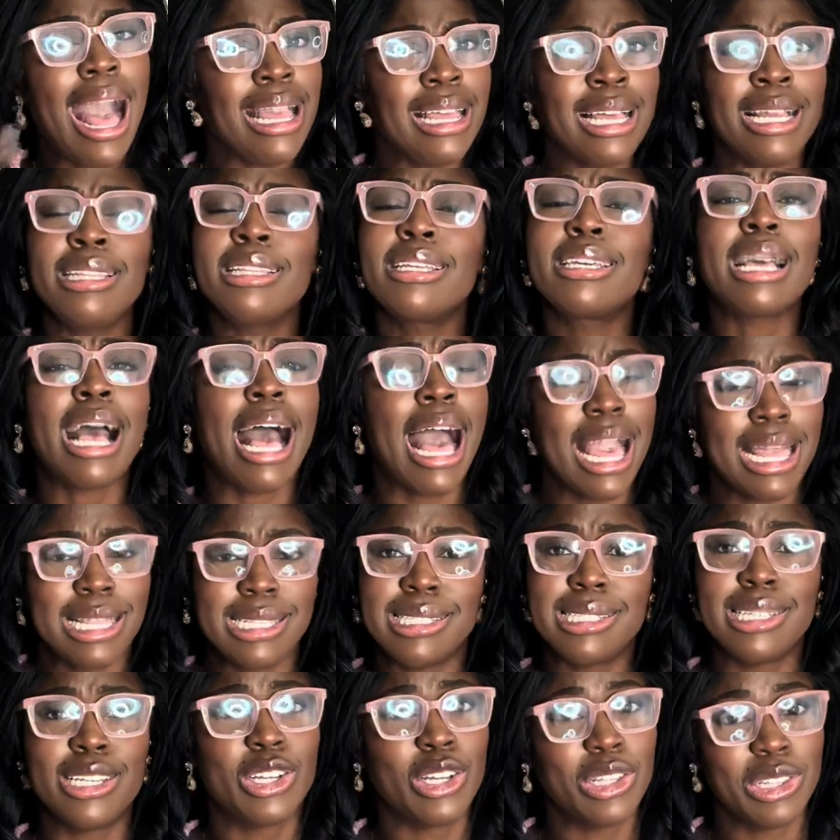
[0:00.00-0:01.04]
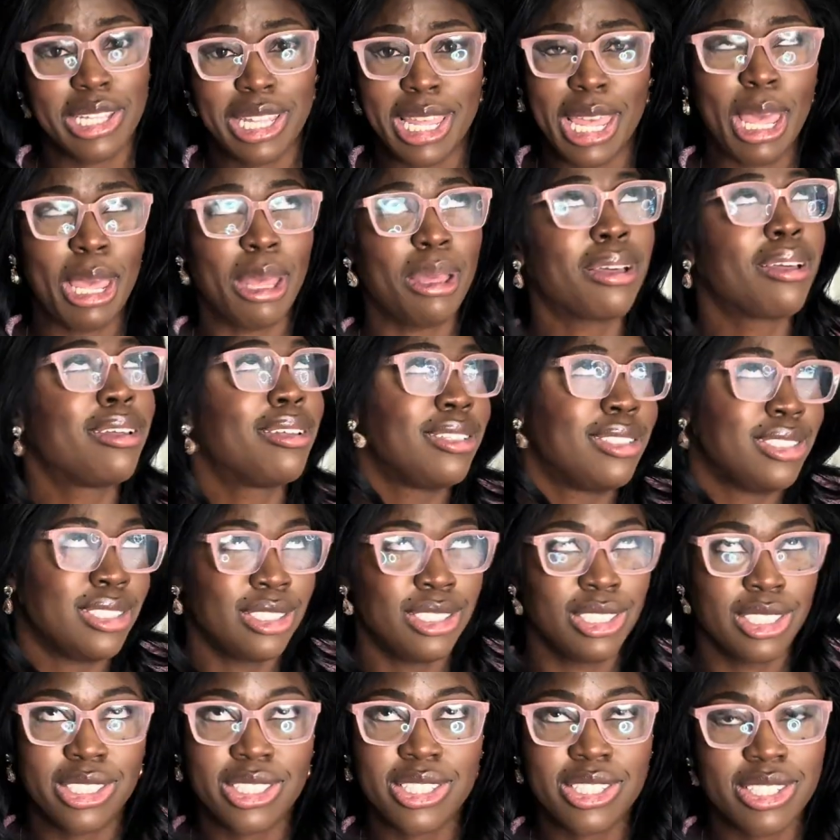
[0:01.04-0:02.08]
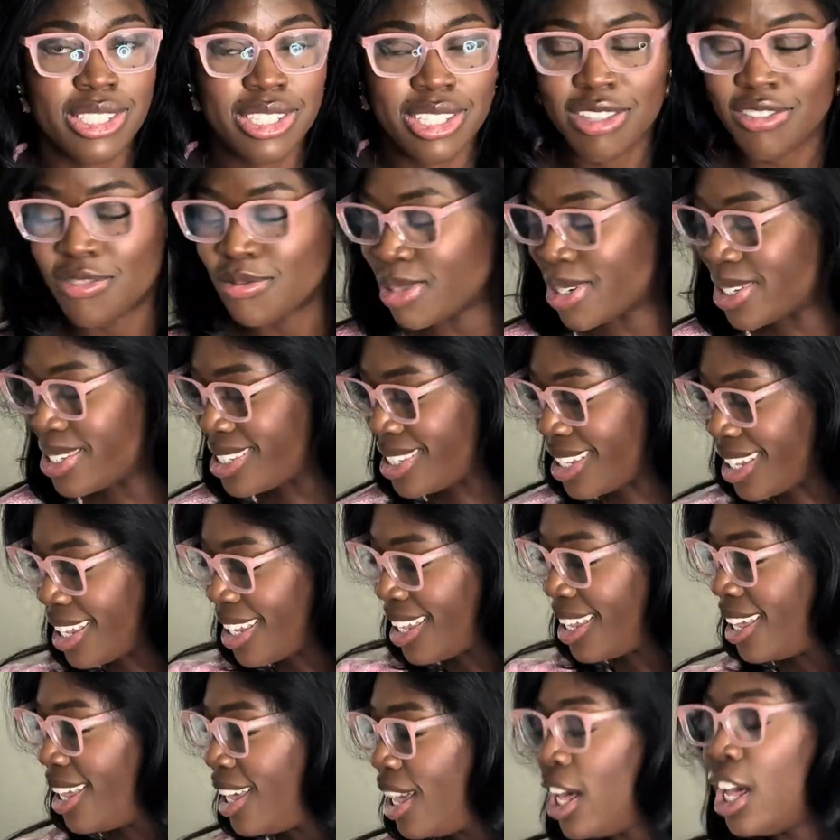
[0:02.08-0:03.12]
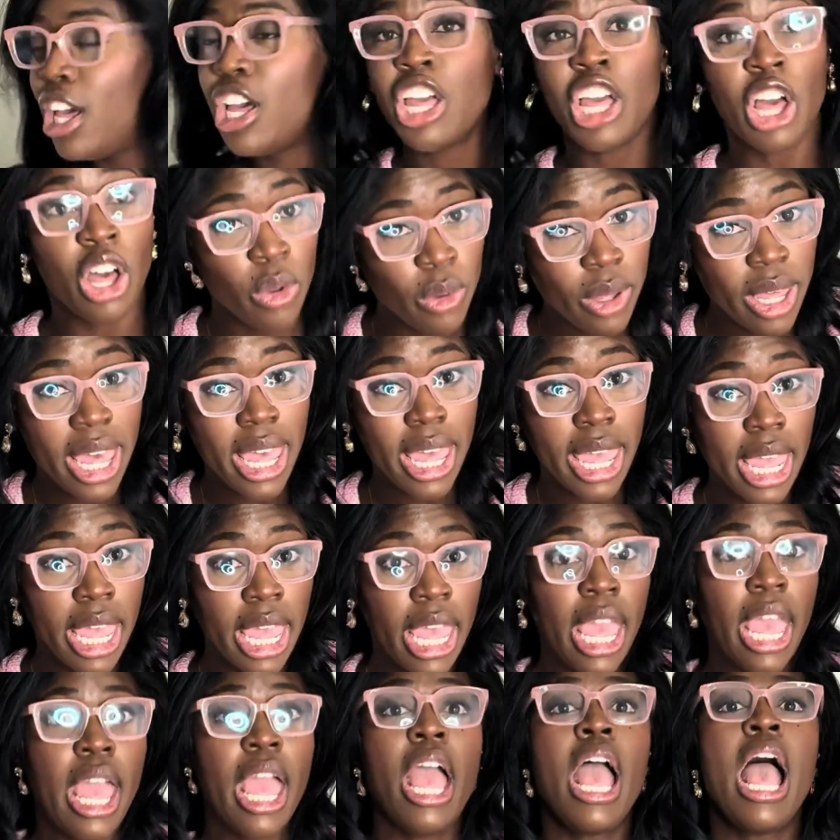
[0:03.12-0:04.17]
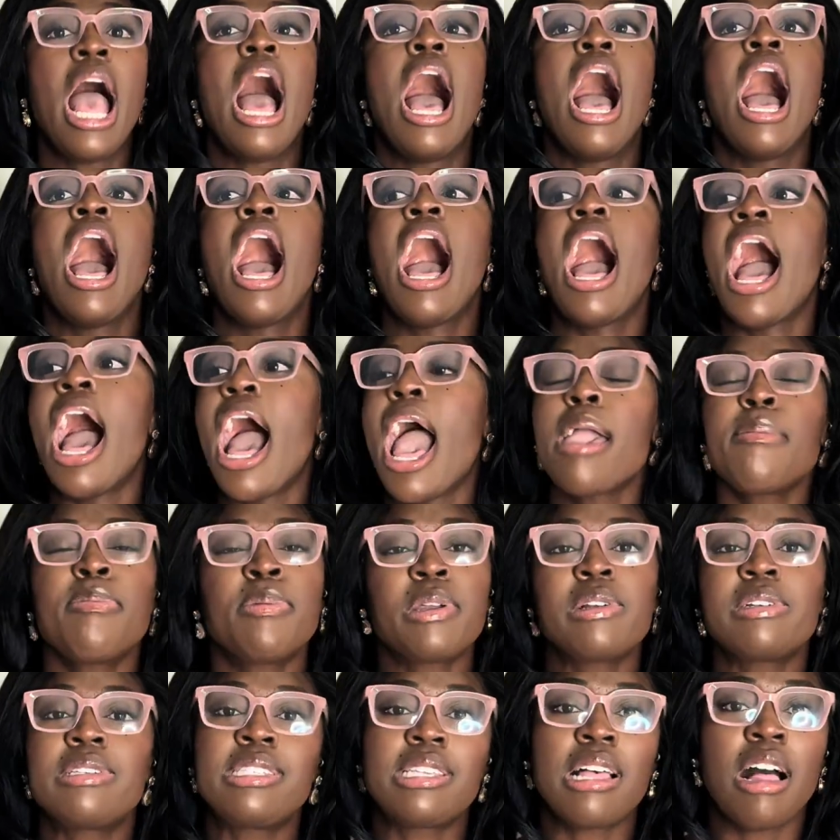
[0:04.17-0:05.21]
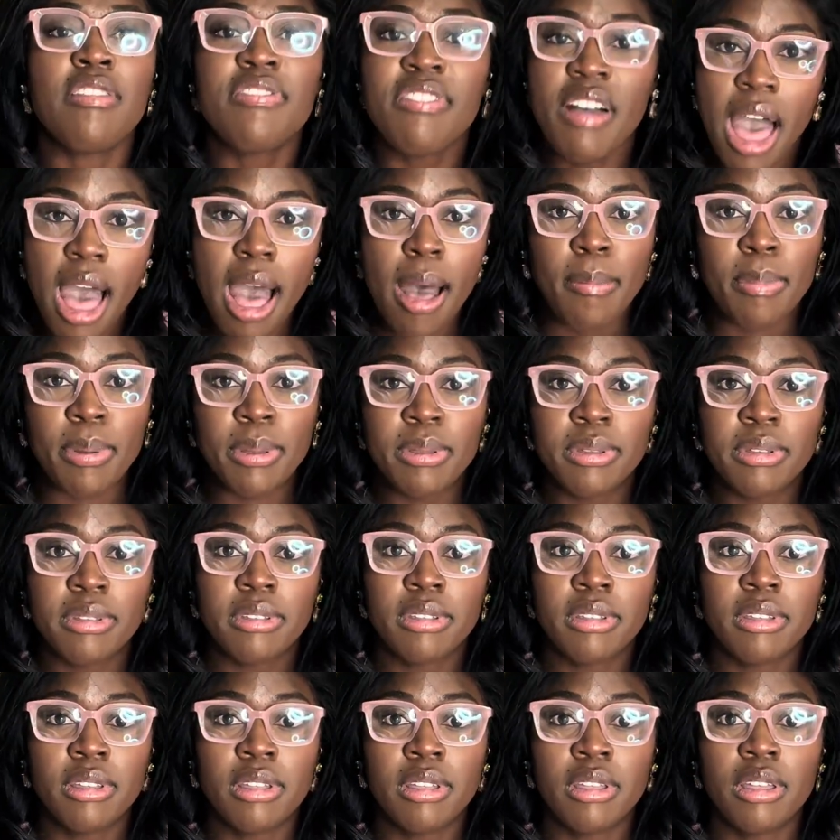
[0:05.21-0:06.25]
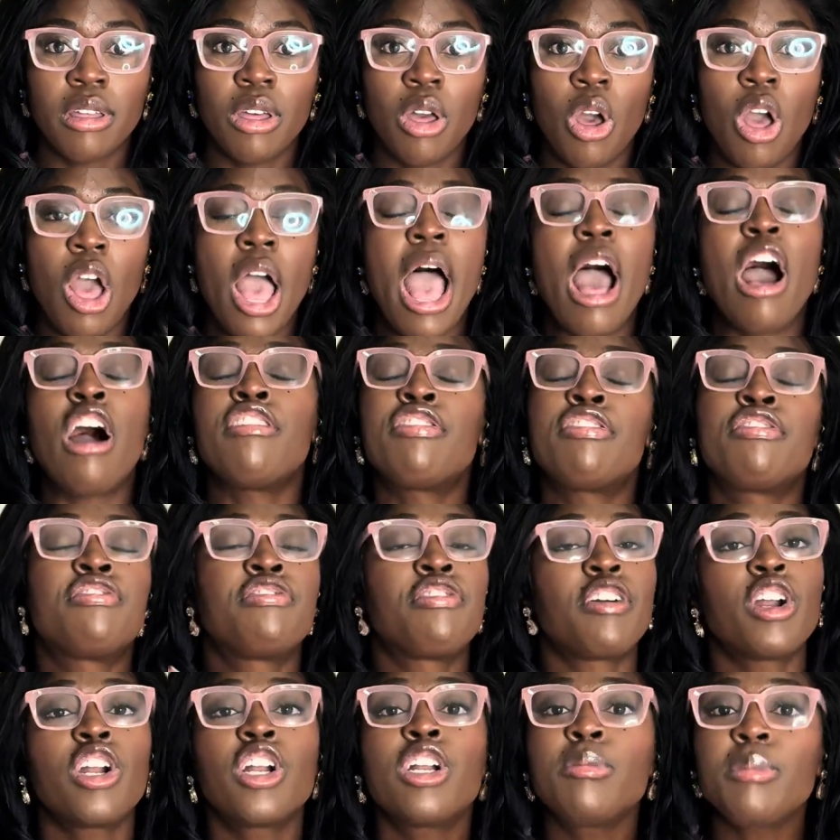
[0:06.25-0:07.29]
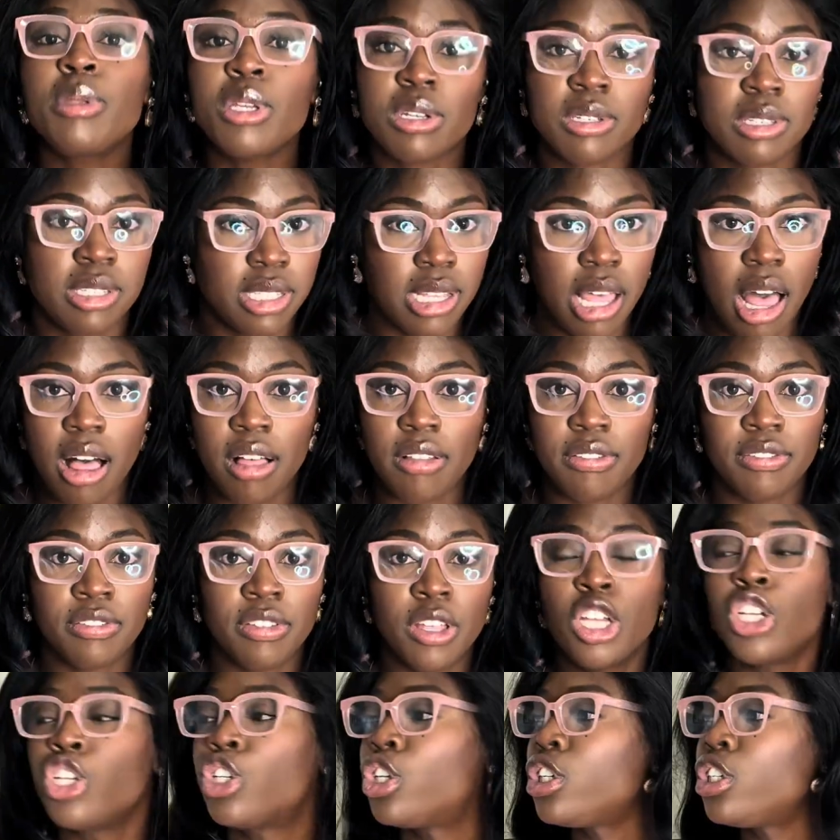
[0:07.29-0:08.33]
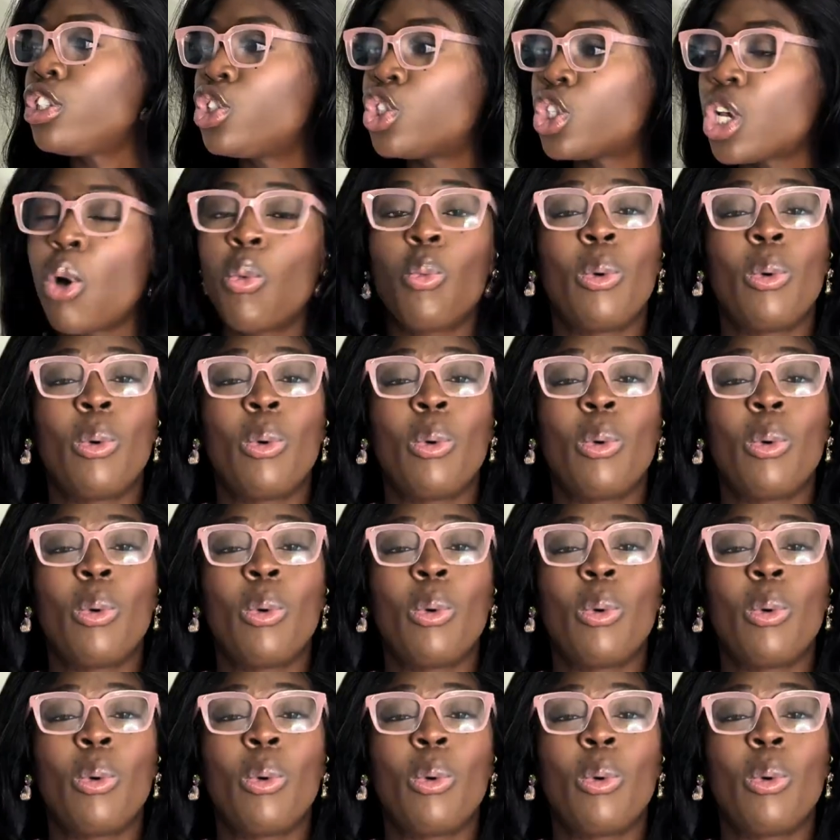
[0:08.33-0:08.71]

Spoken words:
A little icing on the cake. Jesus have mercy. Okay? Hype yourself up. Affirm yourself. Good job.